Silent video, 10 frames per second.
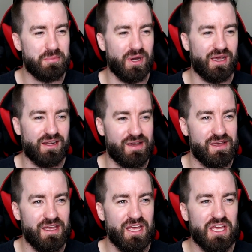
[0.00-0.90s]

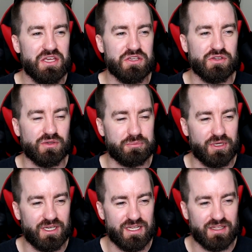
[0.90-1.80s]
But
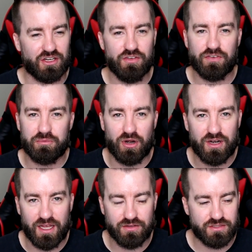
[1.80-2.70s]
they're good for
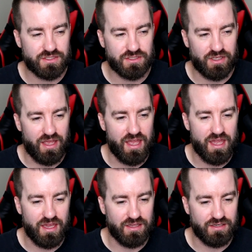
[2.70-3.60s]
burnouts,
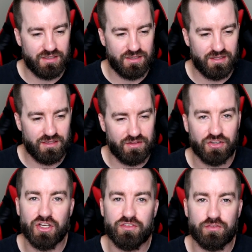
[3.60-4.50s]
and they're
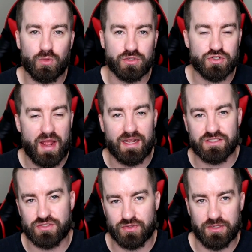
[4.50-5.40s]
good for drag
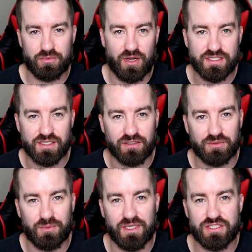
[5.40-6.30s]
strip racing,
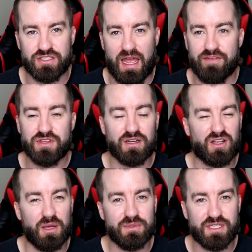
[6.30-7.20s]
which I've done a
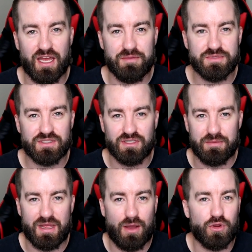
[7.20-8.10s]
couple times. I
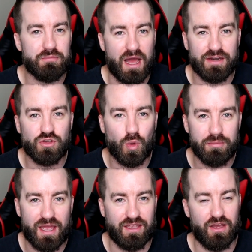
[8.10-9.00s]
mean, I wouldn't mind going
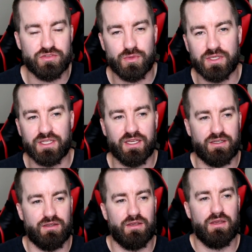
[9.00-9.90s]
back out and do it again.
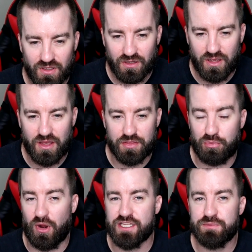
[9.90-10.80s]
The
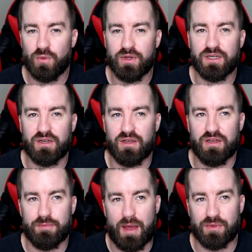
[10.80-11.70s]
price point,
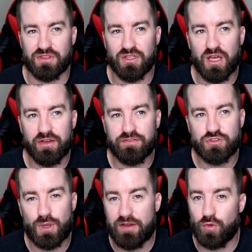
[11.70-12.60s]
I would love
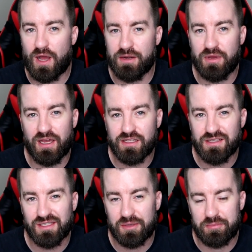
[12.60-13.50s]
to have a wide body,
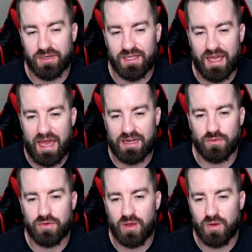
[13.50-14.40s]
but I
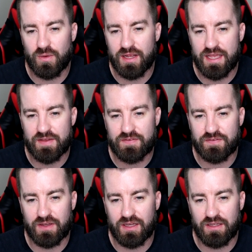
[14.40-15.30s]
don't know if,
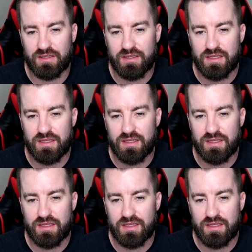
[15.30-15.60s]
I